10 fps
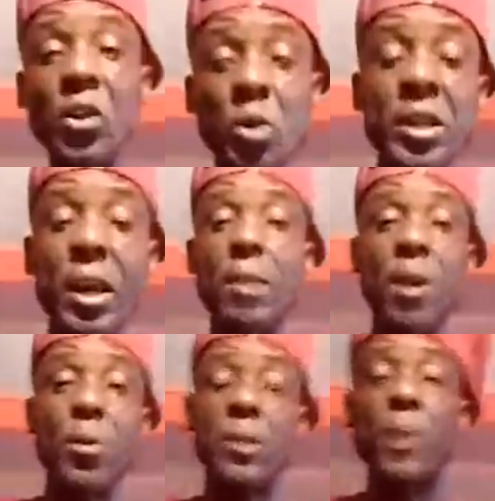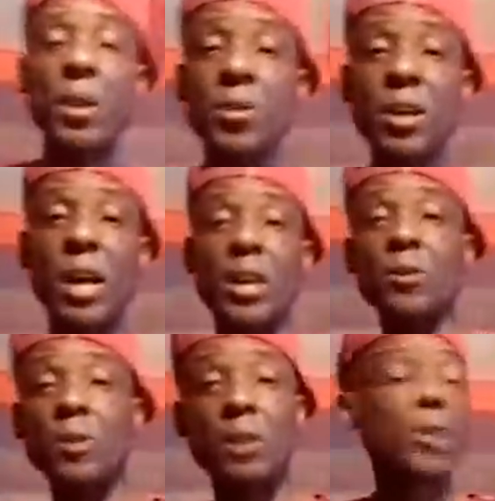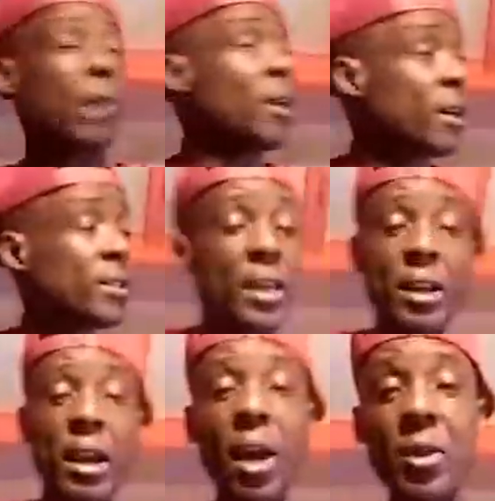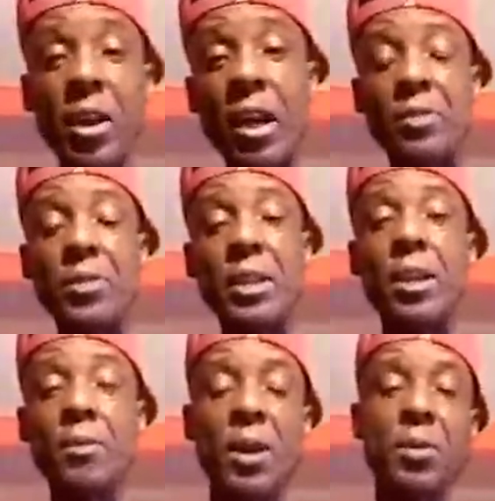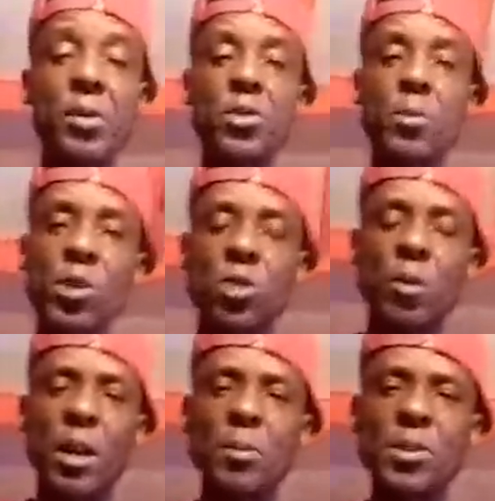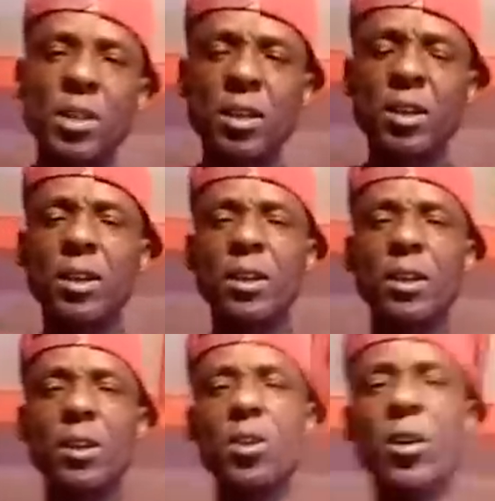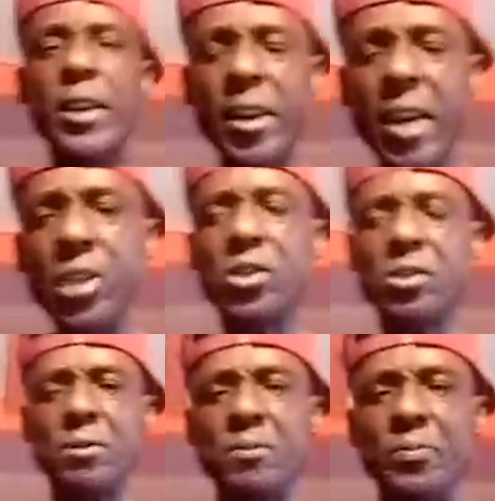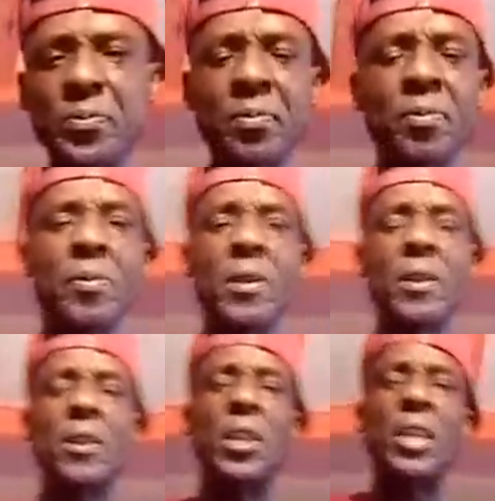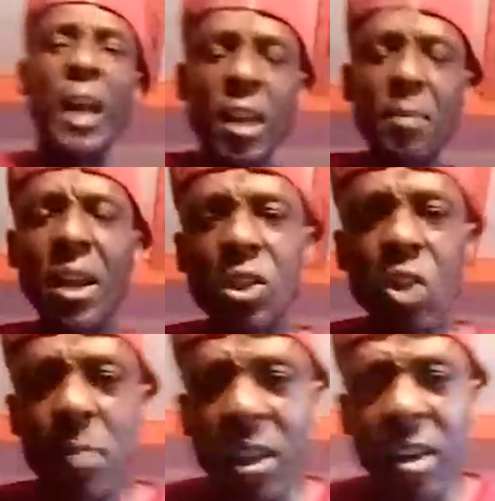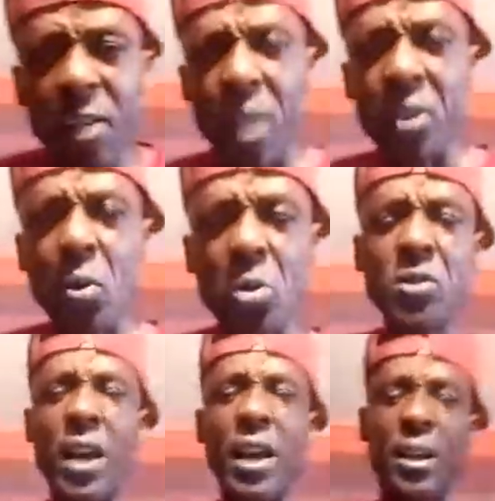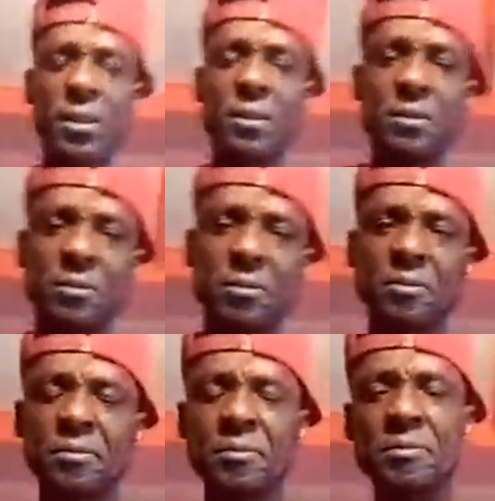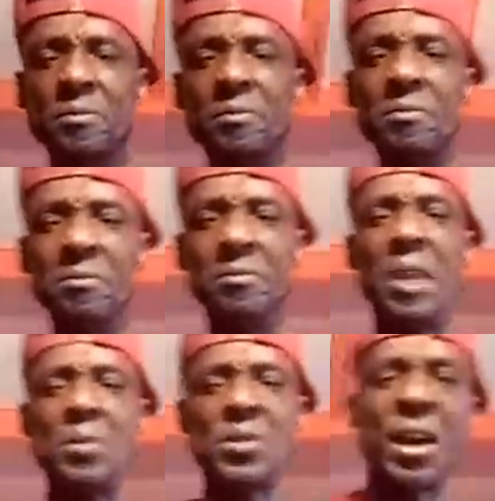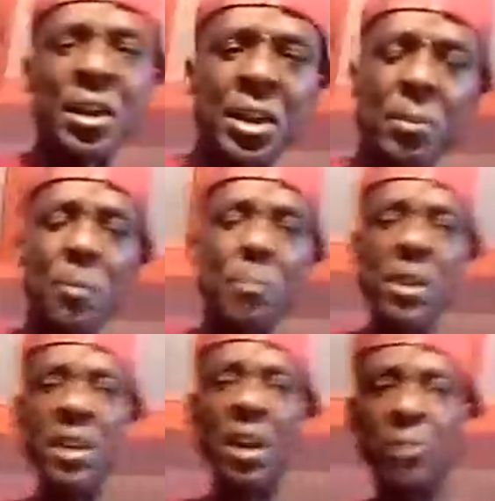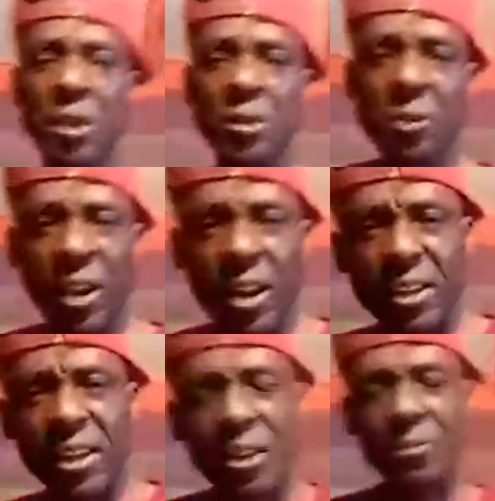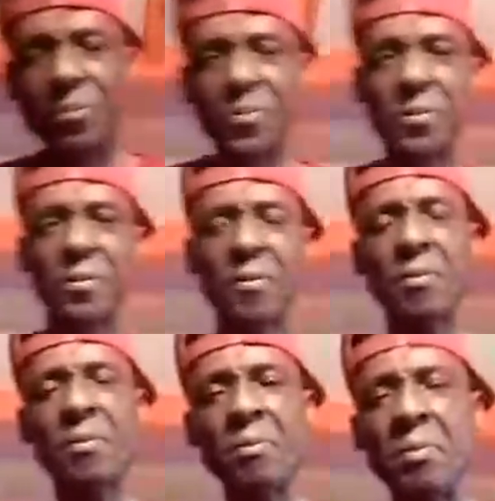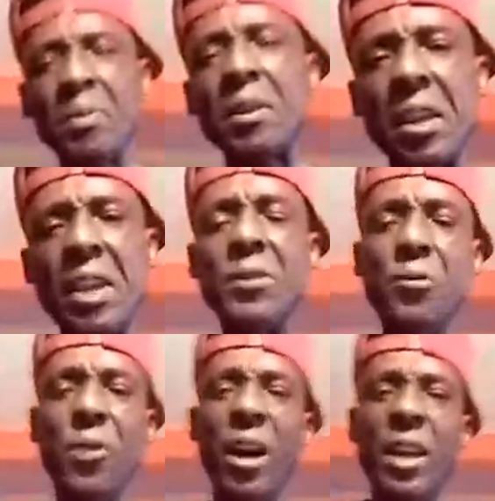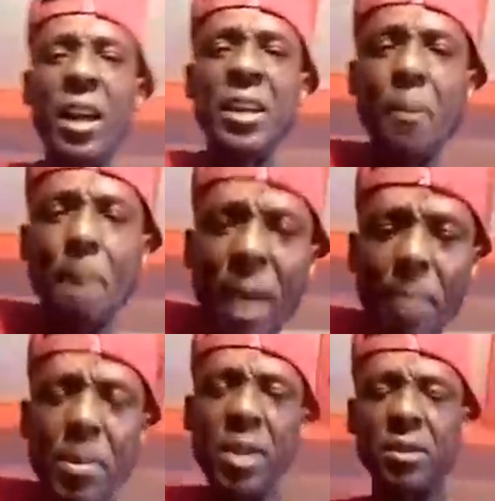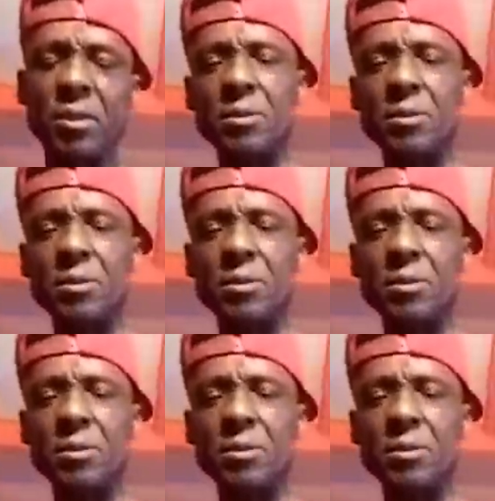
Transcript: you the girl man wait pan you know, I'm long time you gone, you gone if the girl man rave. Somebody come back and say, now here hear this. Mm-hmm. the girl man in Jamaica have a new style. Them start name them pick me up for the father. If the father name Bobby,